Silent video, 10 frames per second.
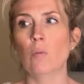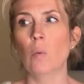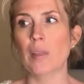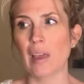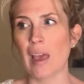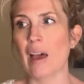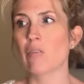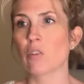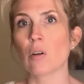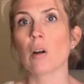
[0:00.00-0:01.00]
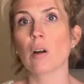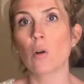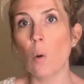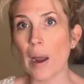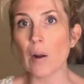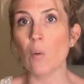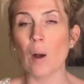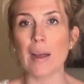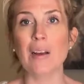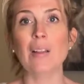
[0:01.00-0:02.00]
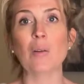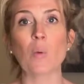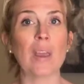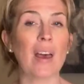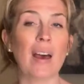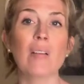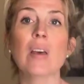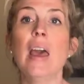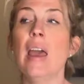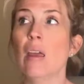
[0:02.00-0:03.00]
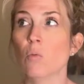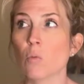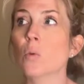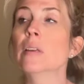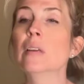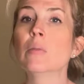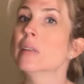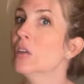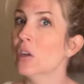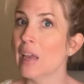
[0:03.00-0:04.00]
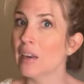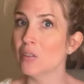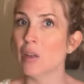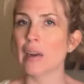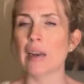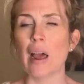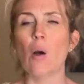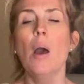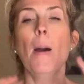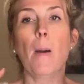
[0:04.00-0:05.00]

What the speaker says: with a cat for quite a while, and we have a really, really good handle on it now.